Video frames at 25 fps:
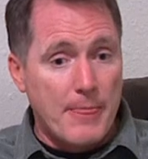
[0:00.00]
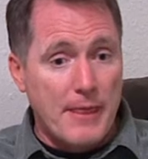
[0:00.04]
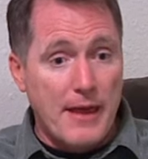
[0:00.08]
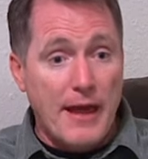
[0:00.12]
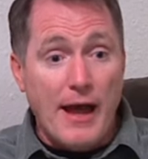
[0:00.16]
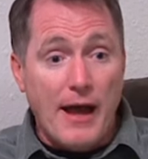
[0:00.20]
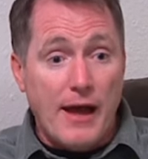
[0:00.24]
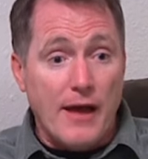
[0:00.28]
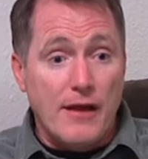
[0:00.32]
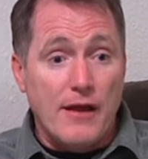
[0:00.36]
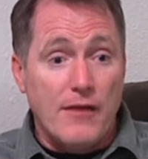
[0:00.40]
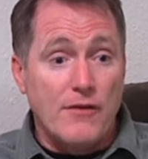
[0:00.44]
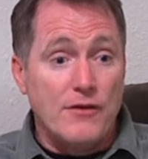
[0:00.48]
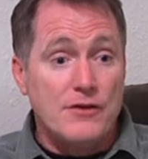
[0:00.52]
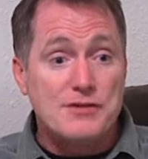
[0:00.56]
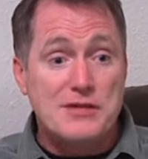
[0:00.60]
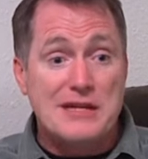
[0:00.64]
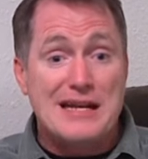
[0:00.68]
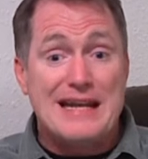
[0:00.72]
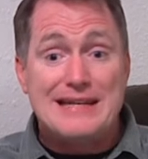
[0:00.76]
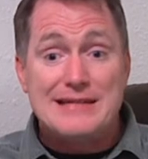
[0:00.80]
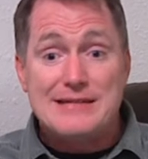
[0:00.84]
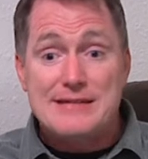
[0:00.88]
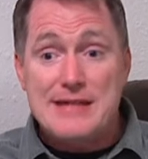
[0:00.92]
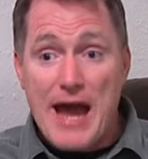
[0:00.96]
Yeah, there's
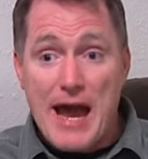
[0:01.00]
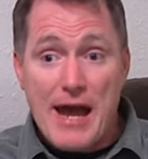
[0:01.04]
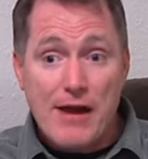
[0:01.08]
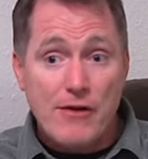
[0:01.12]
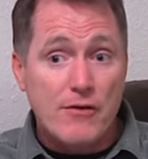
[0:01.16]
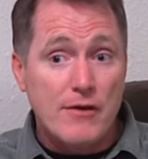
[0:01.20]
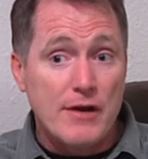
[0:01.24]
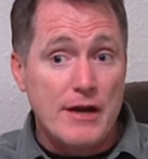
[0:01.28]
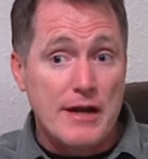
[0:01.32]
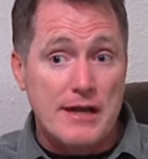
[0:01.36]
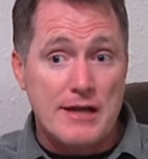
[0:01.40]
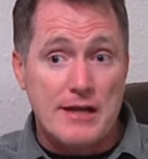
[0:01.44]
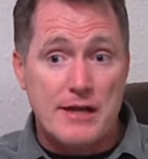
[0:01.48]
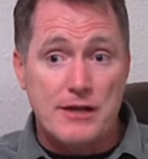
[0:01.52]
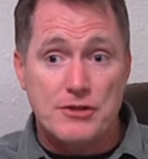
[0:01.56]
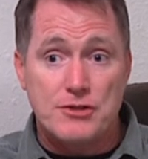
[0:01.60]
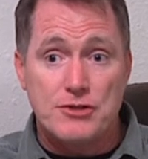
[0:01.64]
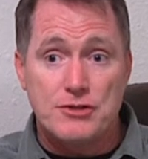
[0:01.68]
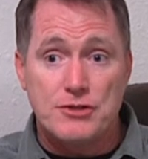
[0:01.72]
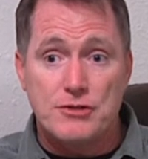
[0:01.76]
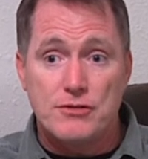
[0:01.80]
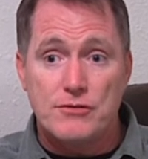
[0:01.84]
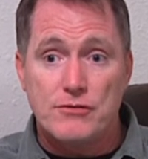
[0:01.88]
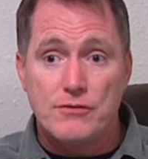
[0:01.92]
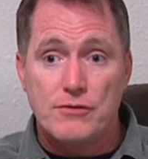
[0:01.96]
an integrity
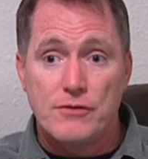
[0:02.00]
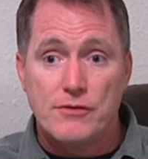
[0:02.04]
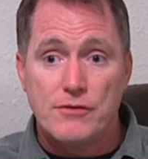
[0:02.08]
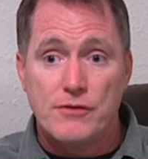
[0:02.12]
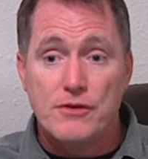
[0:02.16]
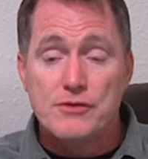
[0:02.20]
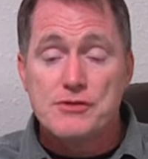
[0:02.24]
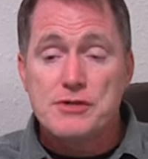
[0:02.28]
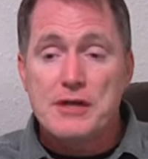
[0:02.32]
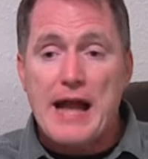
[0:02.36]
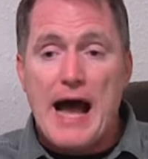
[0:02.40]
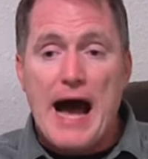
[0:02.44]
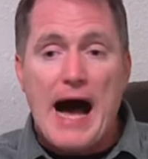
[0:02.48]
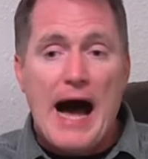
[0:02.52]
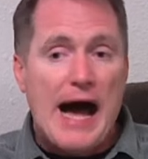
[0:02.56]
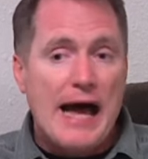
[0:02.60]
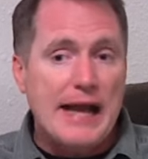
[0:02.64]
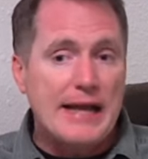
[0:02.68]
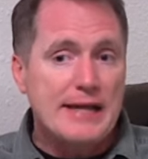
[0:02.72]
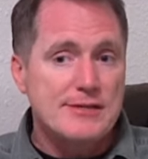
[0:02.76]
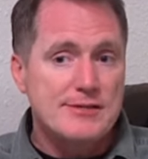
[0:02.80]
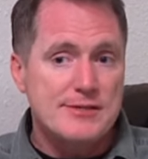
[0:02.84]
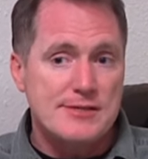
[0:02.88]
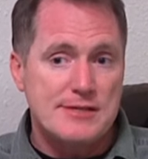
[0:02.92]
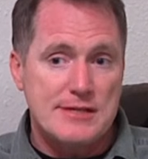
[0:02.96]
issue. There's an
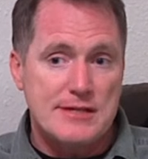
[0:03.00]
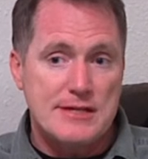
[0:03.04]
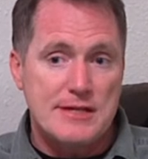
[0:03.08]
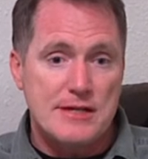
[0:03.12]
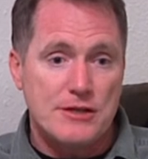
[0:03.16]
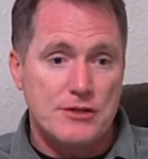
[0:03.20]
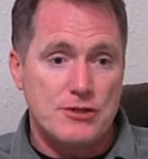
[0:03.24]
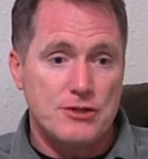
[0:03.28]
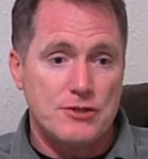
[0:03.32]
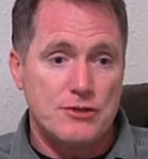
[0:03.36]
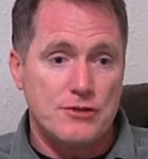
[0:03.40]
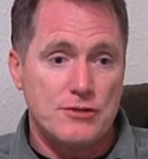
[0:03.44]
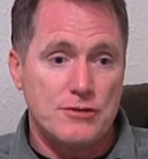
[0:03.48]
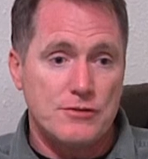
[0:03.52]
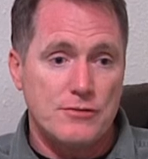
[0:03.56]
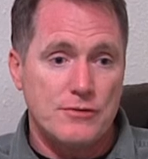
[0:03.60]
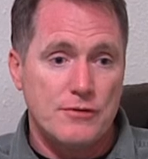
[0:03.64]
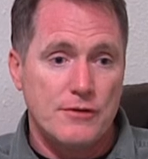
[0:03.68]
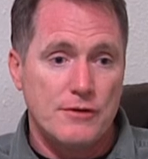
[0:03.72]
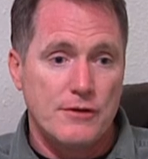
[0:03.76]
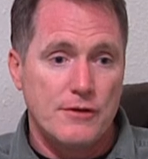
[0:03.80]
honesty issue.